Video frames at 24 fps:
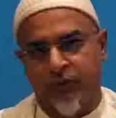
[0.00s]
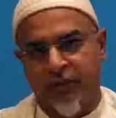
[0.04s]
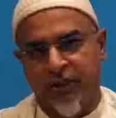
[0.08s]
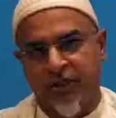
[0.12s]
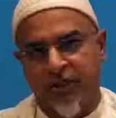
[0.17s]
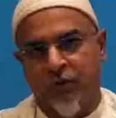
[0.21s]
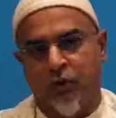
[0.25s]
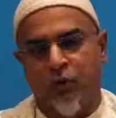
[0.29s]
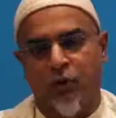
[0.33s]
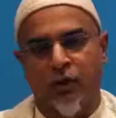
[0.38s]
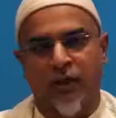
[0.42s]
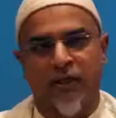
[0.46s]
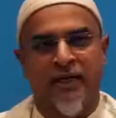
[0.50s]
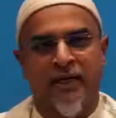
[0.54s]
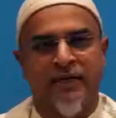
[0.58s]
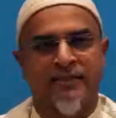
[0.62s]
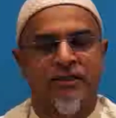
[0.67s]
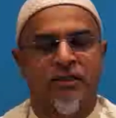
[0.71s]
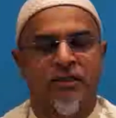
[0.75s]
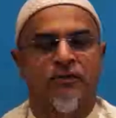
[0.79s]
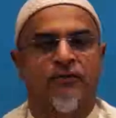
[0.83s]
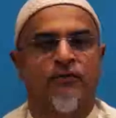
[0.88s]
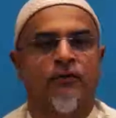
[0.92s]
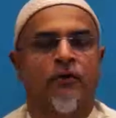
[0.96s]
the
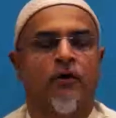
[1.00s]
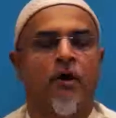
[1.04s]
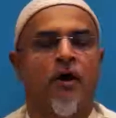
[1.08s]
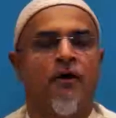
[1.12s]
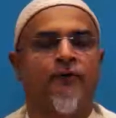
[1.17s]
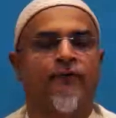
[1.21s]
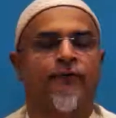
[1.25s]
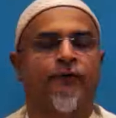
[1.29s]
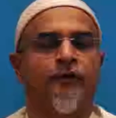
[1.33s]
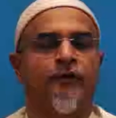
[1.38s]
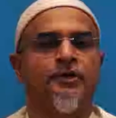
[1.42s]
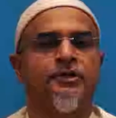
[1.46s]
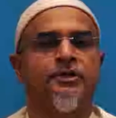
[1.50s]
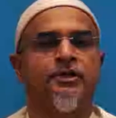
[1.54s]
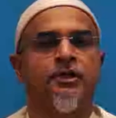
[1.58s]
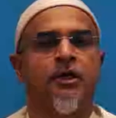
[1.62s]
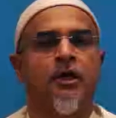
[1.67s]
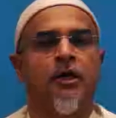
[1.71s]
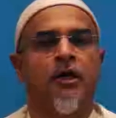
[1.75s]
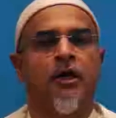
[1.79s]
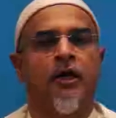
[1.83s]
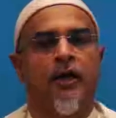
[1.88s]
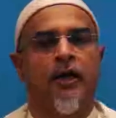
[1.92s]
organizers of the conference,